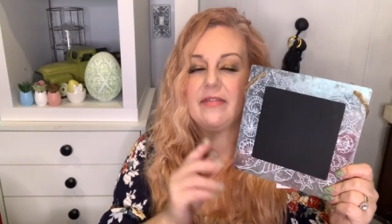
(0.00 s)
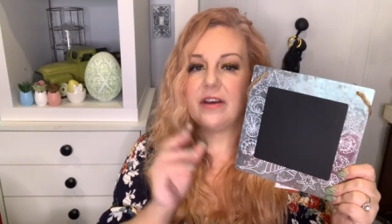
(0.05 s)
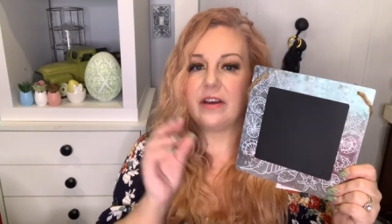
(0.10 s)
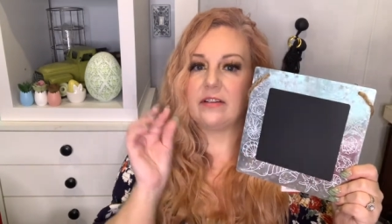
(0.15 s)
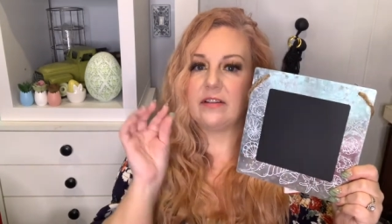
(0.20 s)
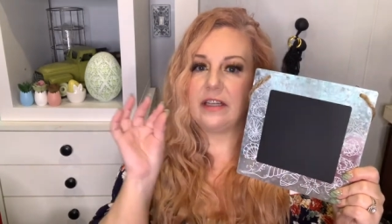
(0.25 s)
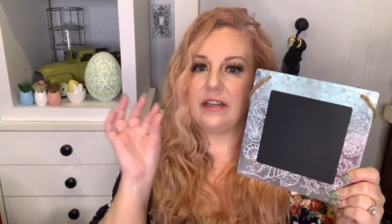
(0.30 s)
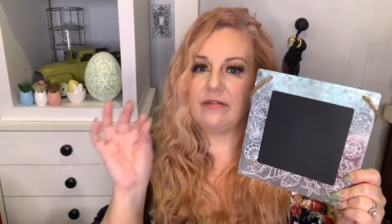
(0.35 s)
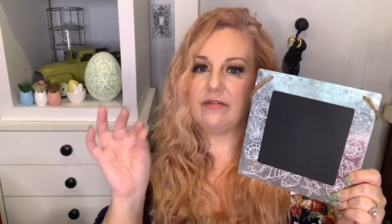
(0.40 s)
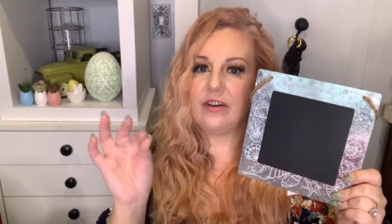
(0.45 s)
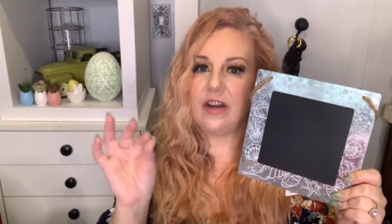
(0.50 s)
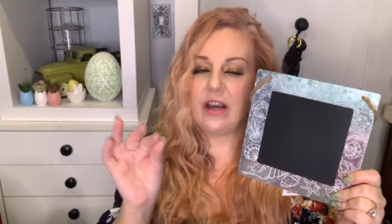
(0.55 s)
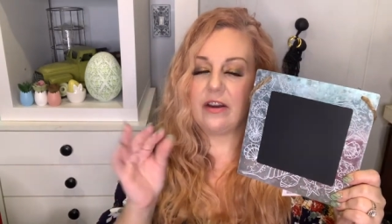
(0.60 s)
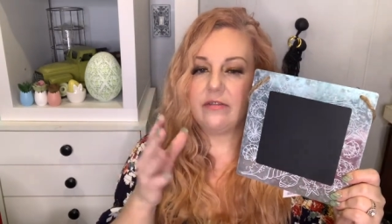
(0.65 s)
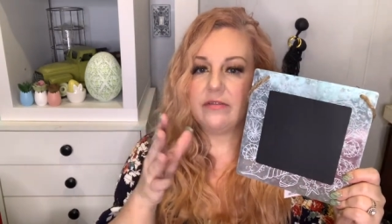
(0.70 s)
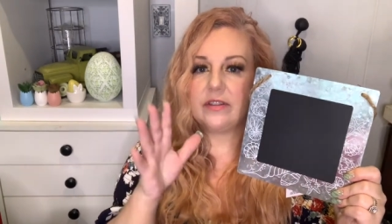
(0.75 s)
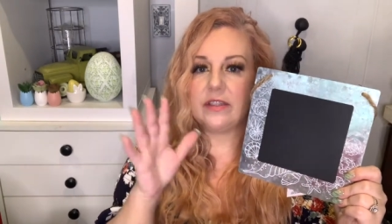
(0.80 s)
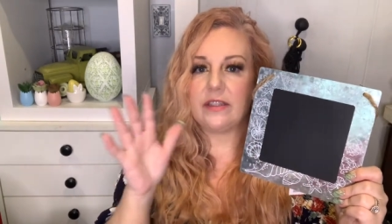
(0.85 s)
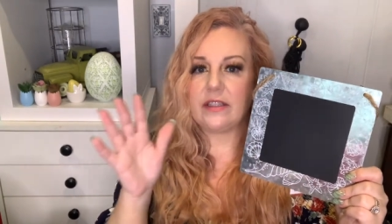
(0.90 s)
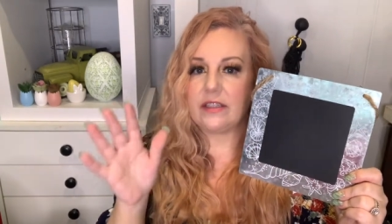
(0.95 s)
They'll leave
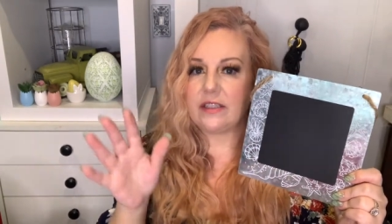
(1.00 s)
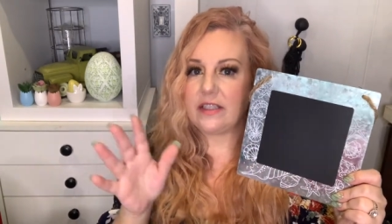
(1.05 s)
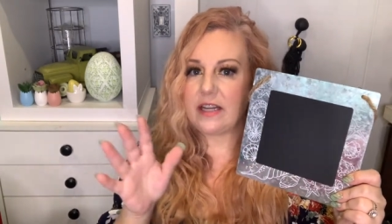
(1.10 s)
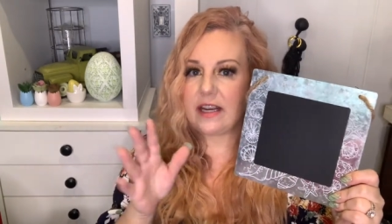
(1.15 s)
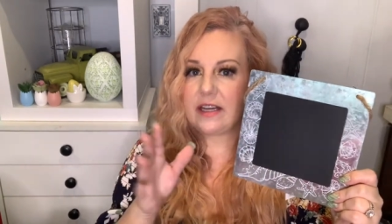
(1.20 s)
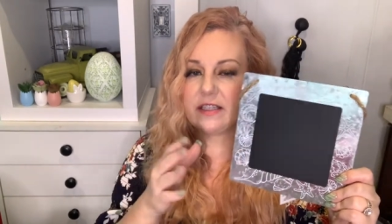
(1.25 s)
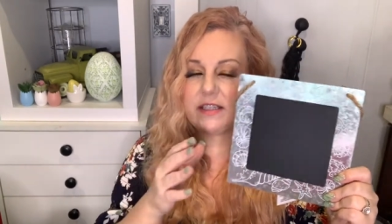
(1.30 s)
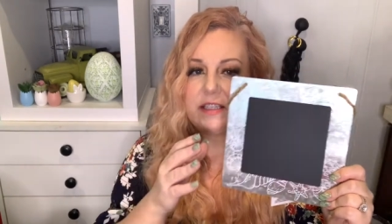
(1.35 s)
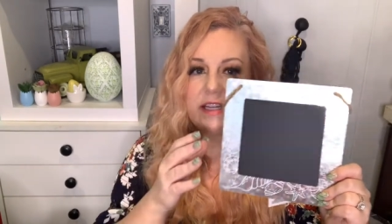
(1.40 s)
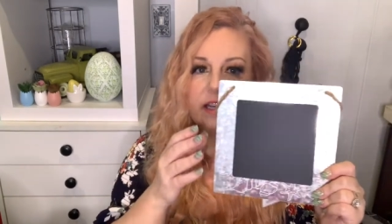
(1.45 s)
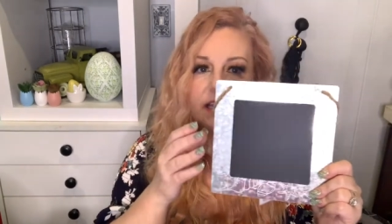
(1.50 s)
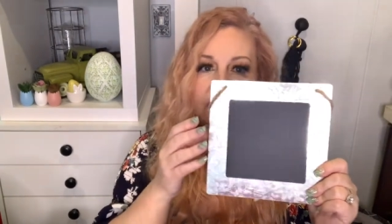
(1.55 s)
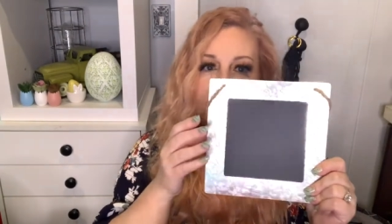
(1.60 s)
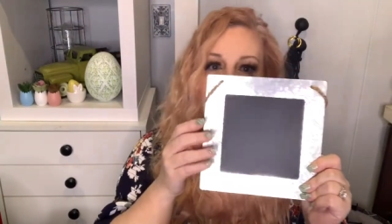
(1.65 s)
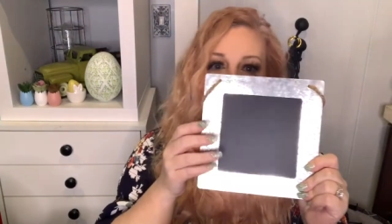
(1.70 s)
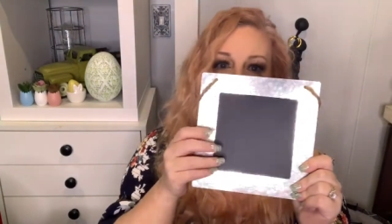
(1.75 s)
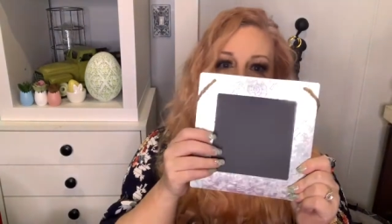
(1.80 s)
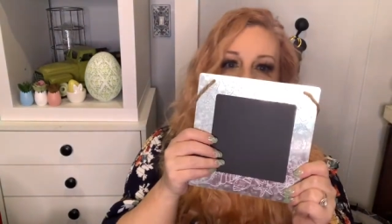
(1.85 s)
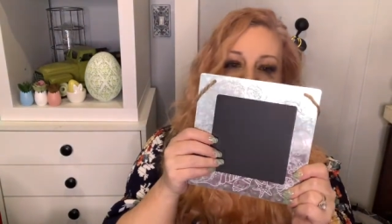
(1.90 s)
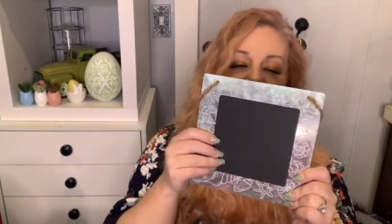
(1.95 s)
notes, to take sticky
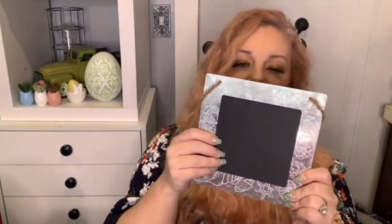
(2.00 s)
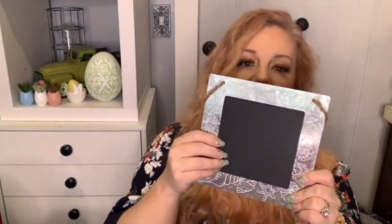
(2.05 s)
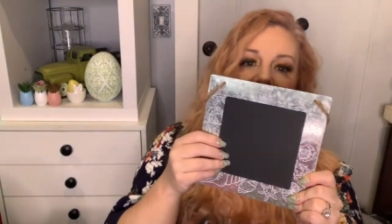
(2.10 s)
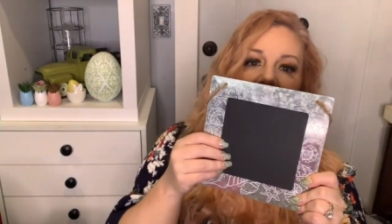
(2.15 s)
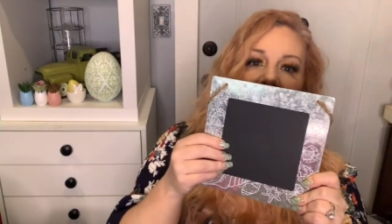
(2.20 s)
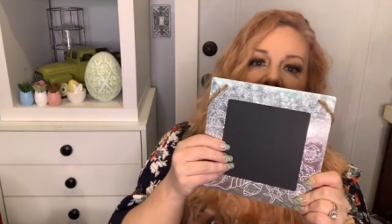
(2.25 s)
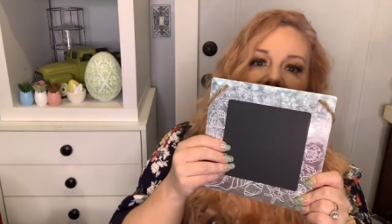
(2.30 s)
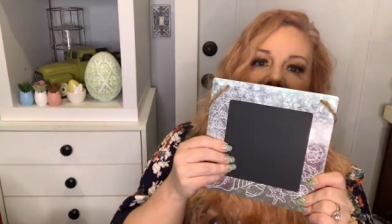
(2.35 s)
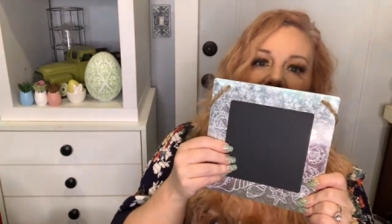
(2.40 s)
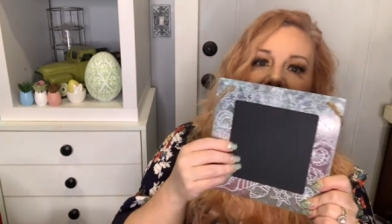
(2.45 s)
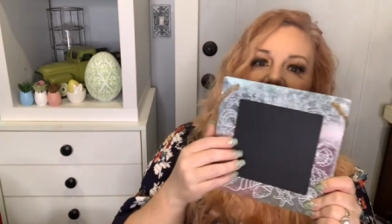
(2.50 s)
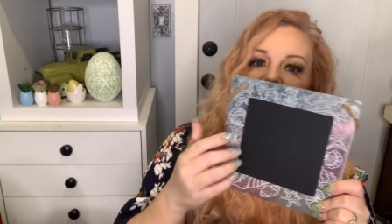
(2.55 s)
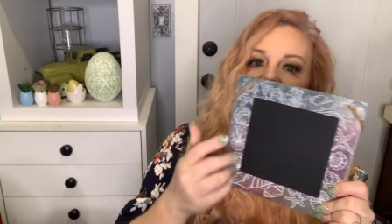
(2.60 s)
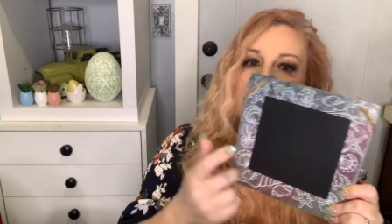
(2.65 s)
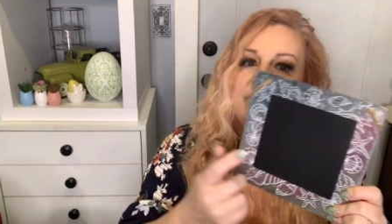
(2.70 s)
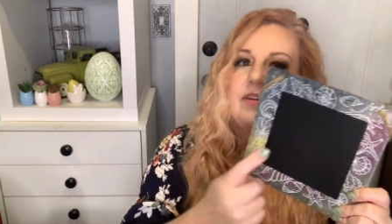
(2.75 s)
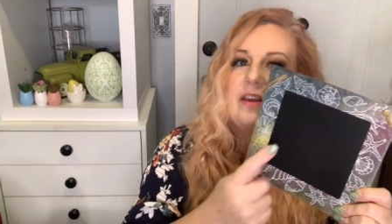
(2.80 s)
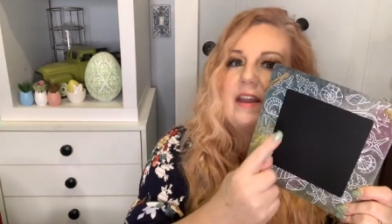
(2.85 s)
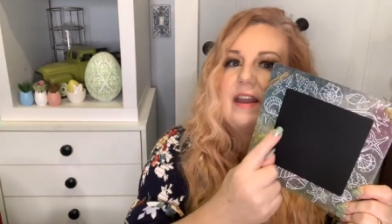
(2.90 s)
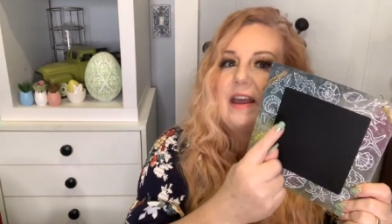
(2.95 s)
notes and leave.